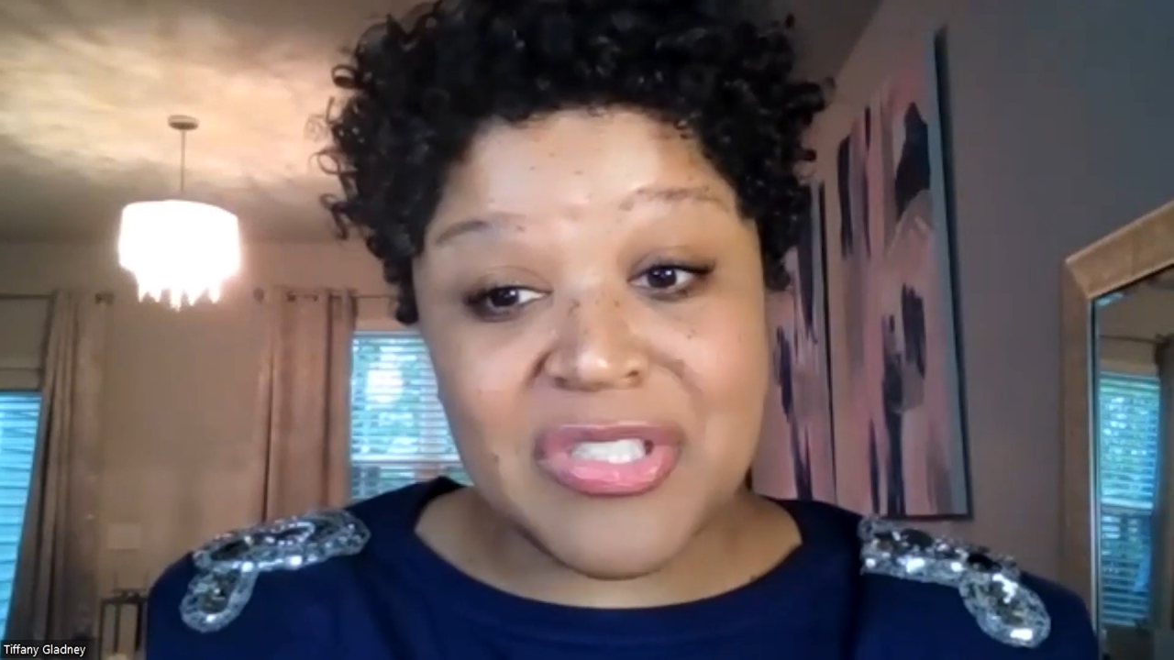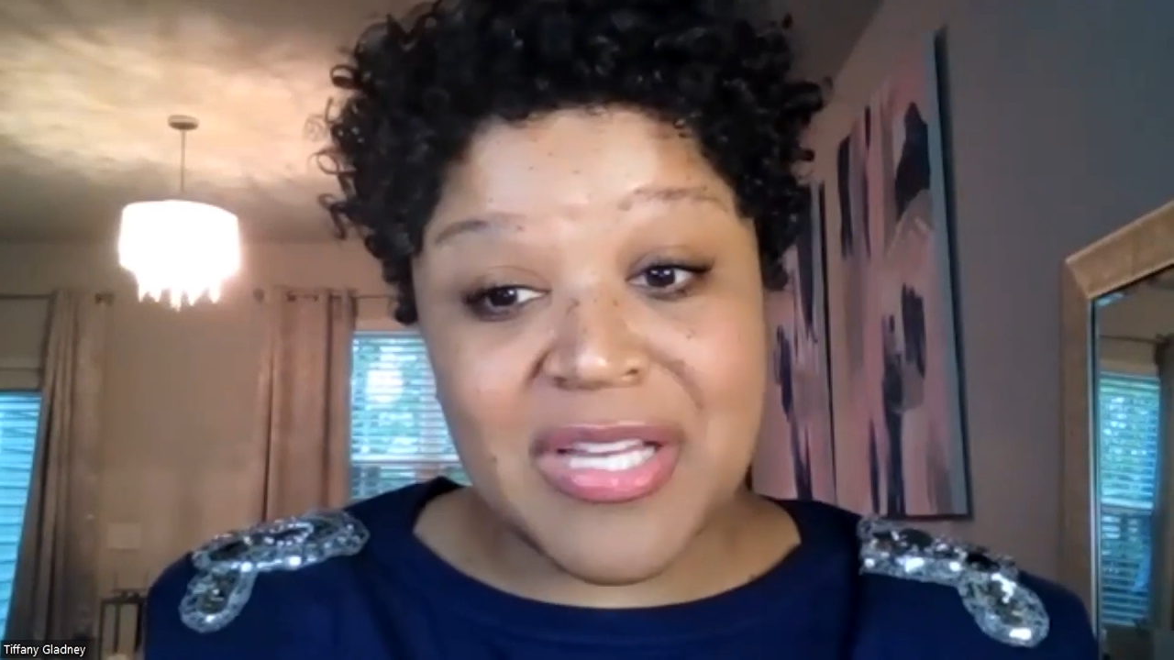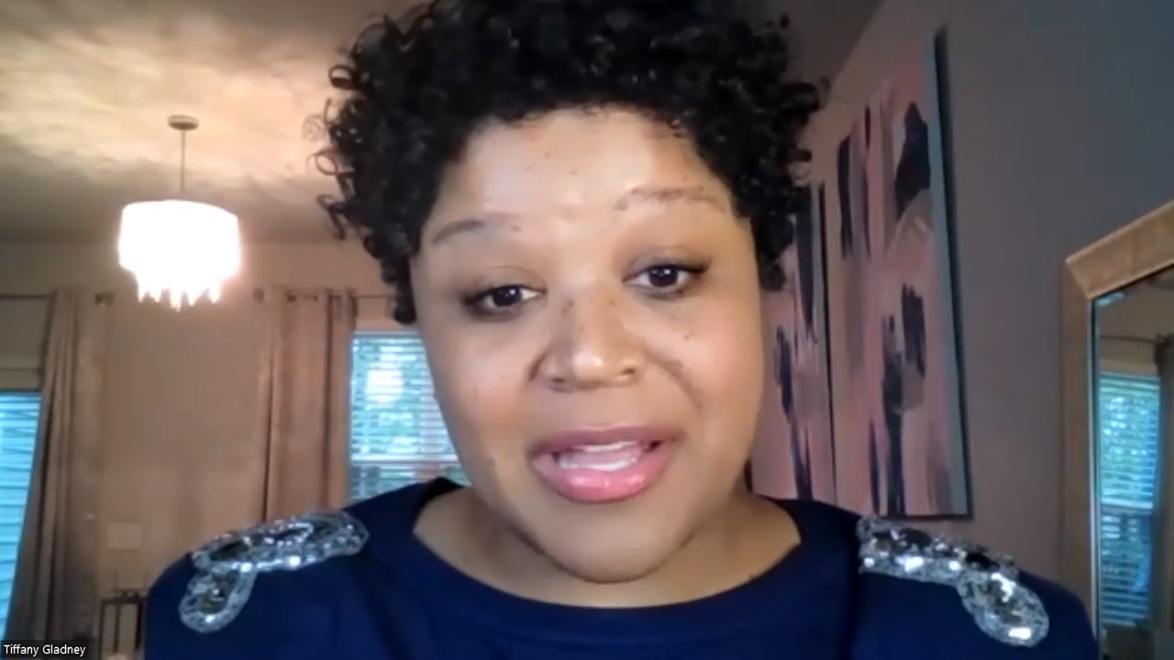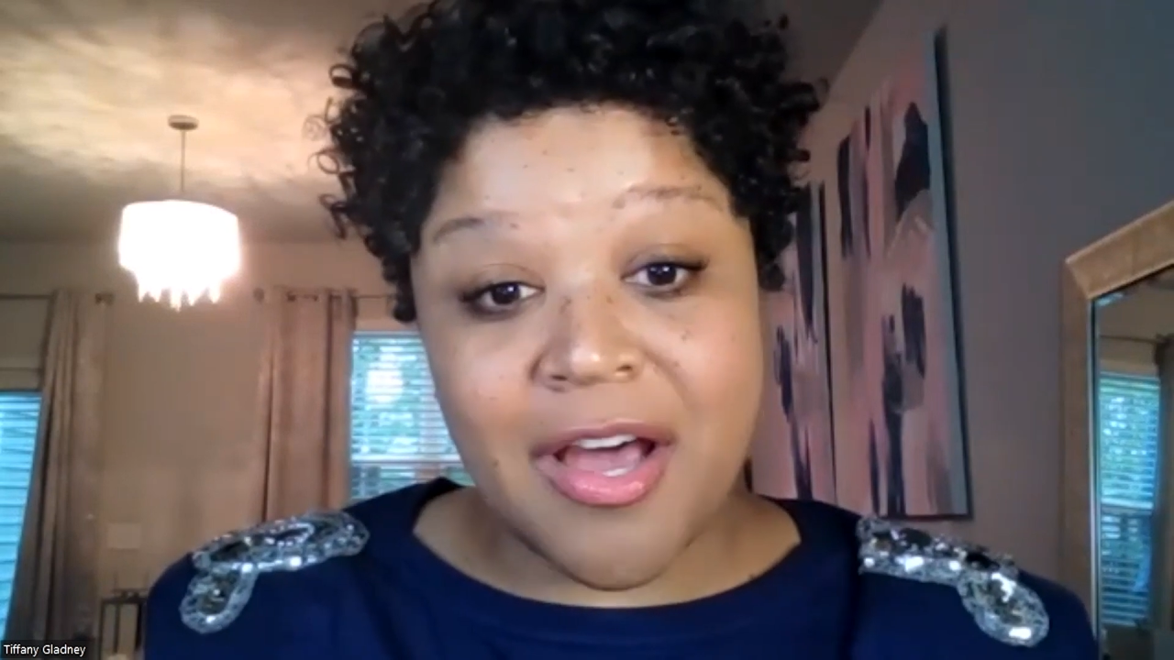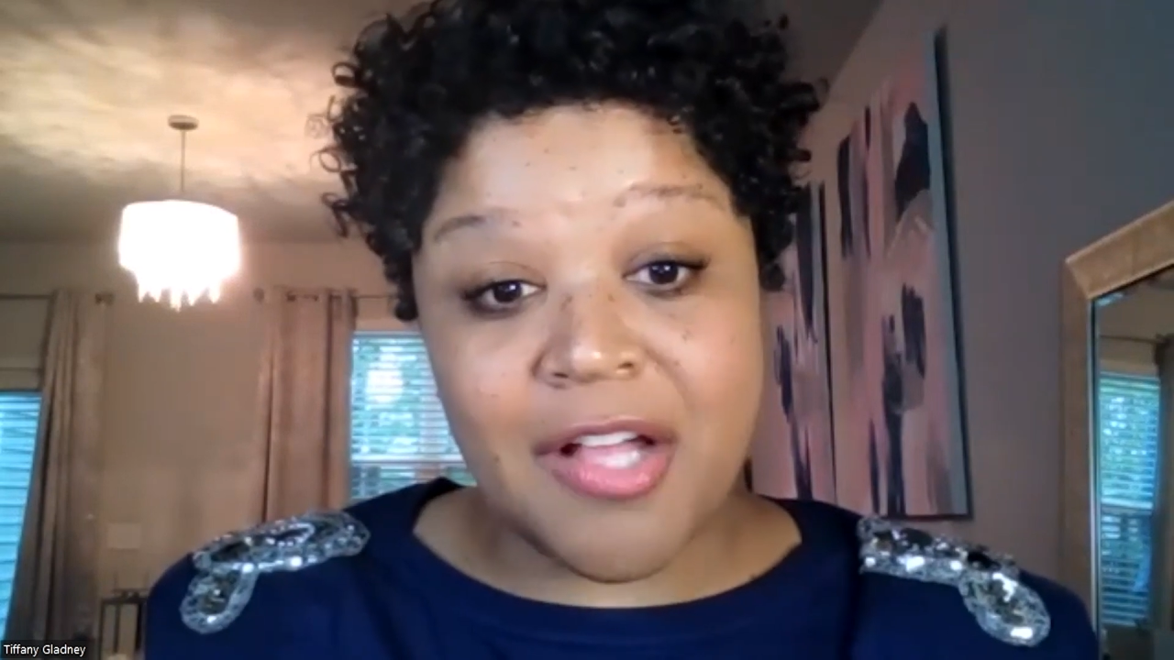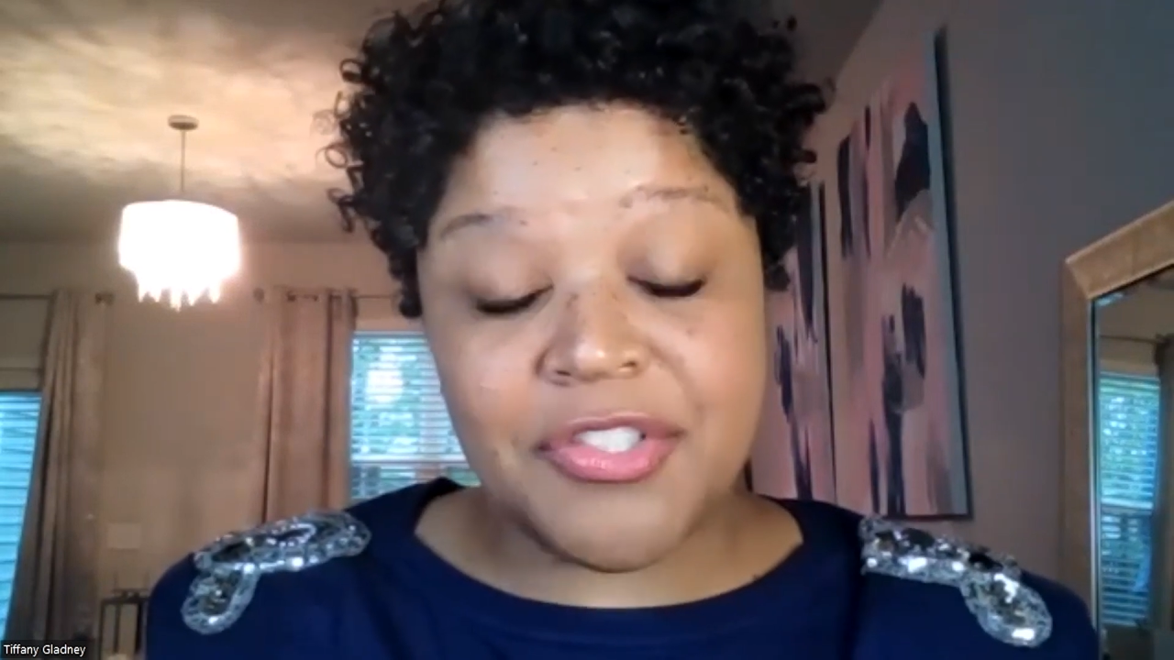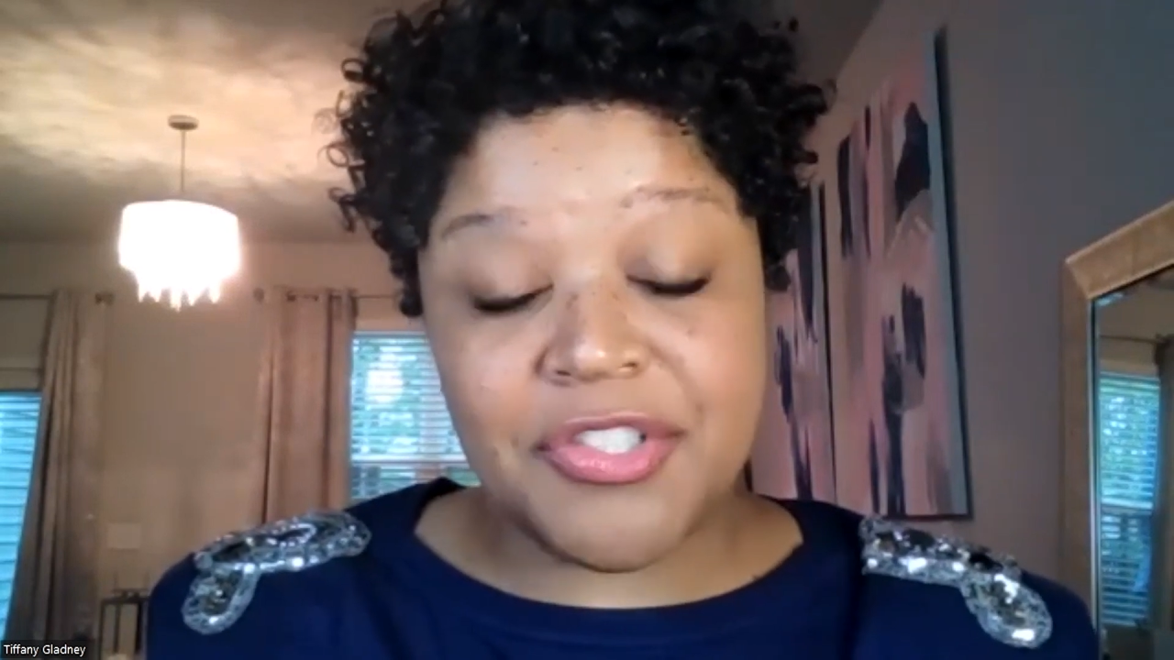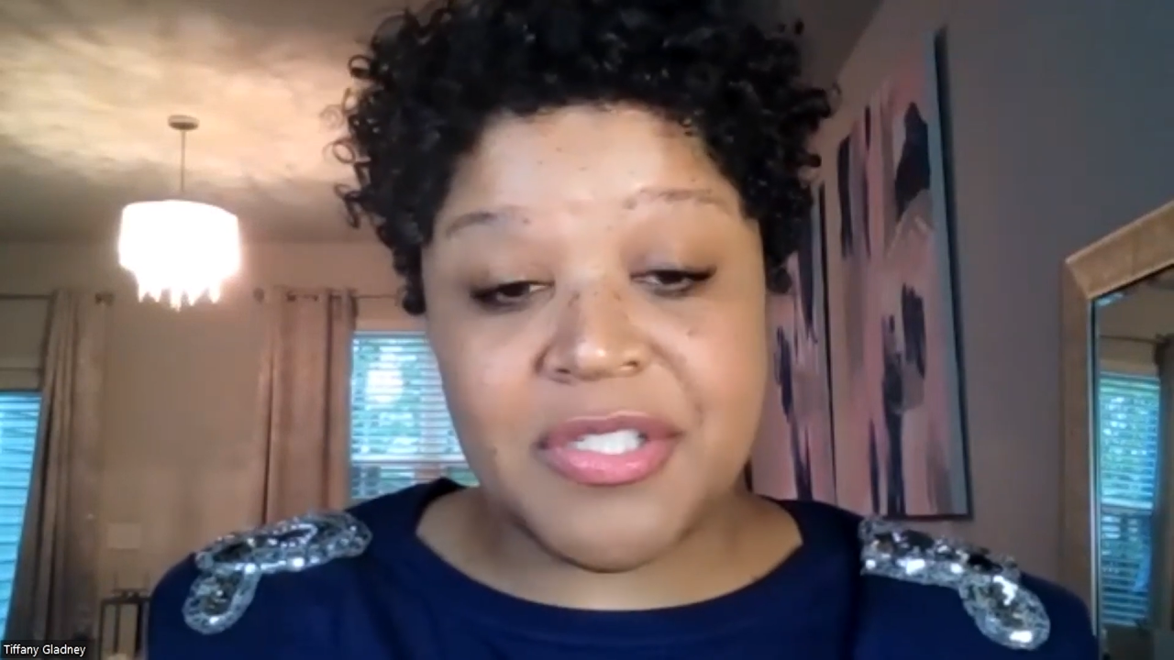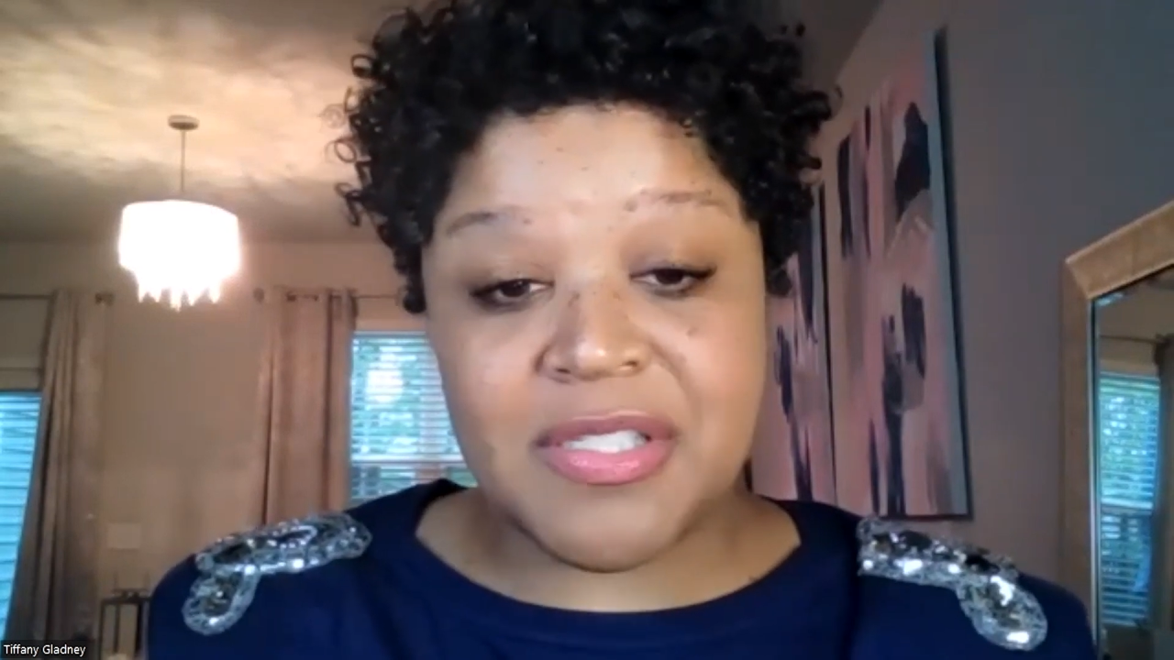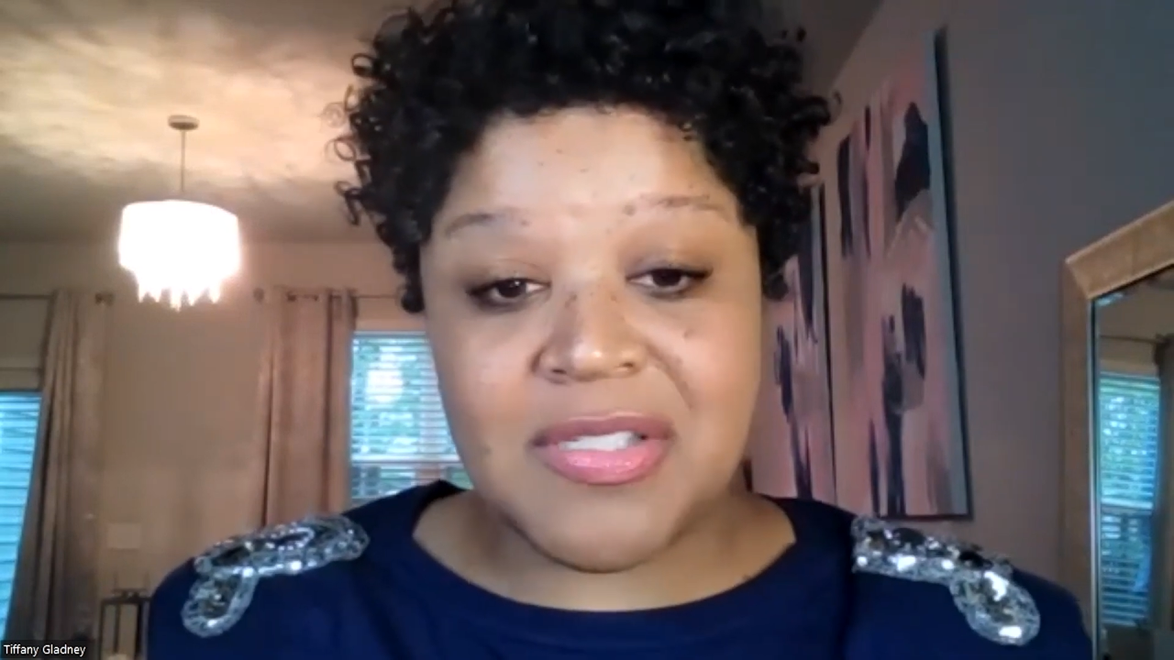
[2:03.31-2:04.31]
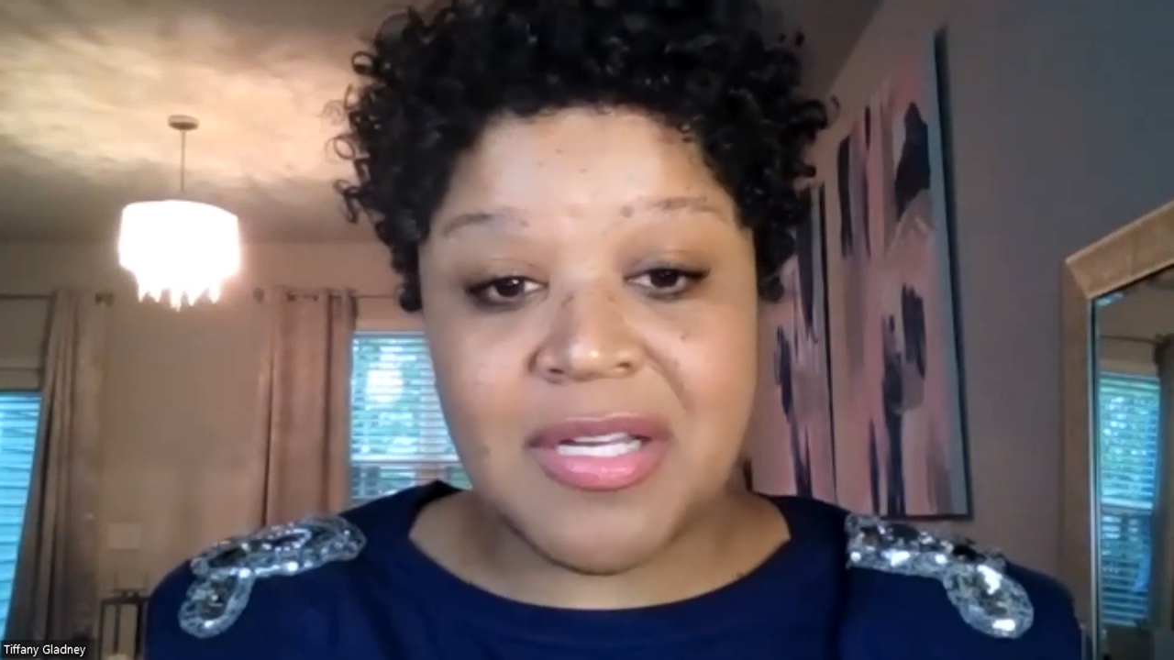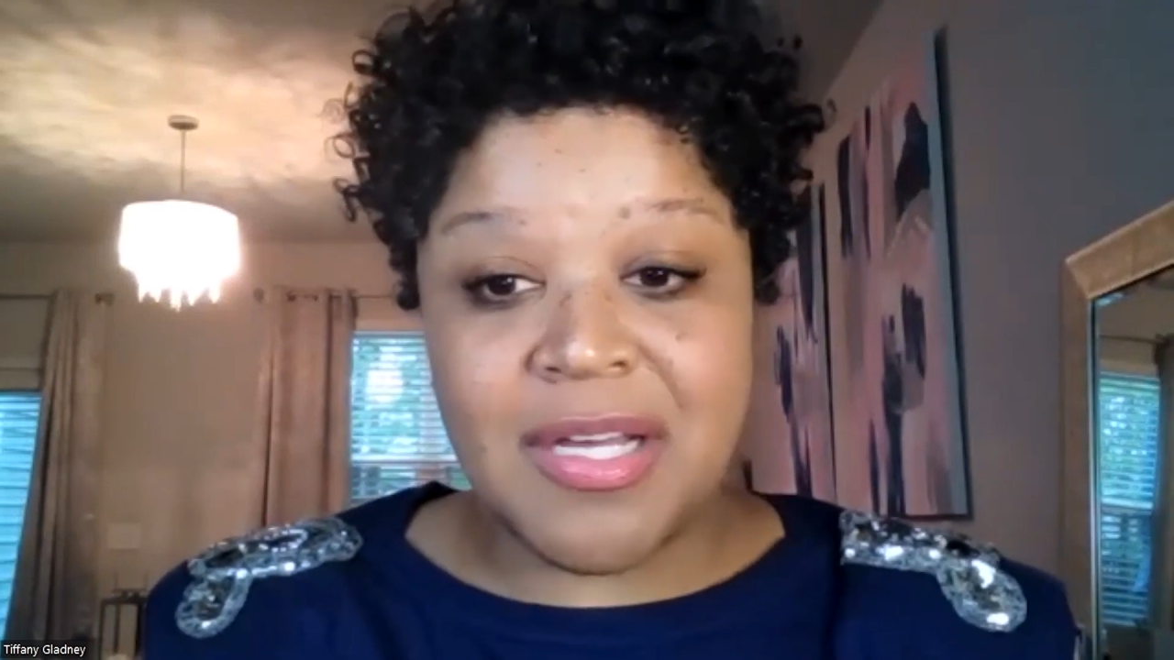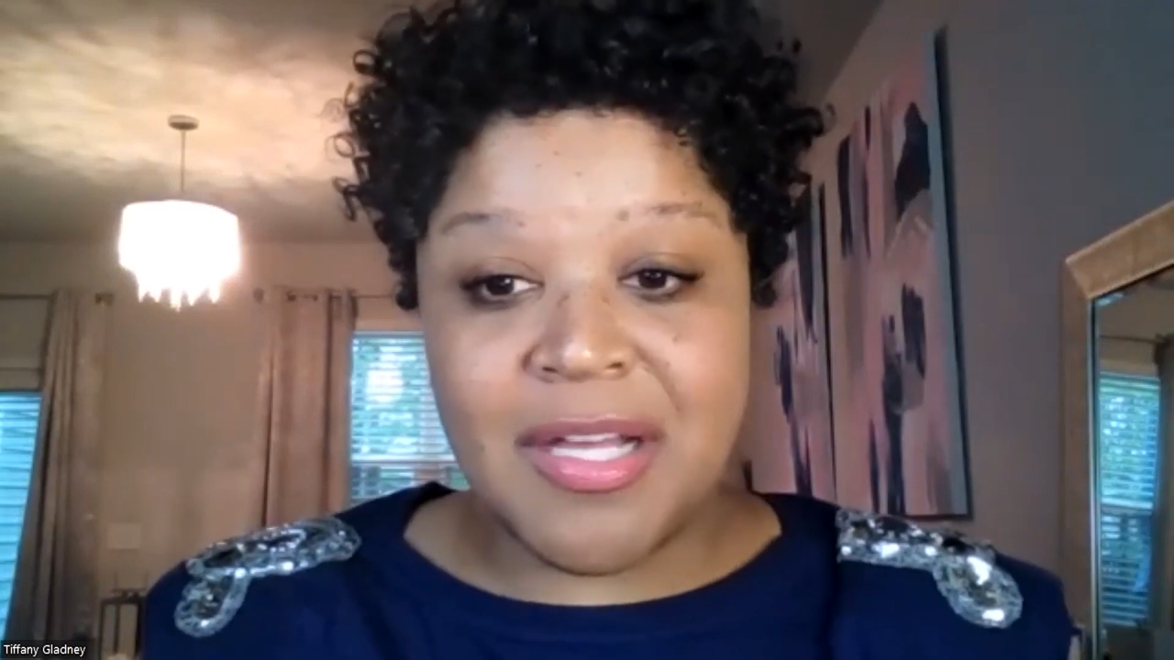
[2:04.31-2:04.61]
psychologists,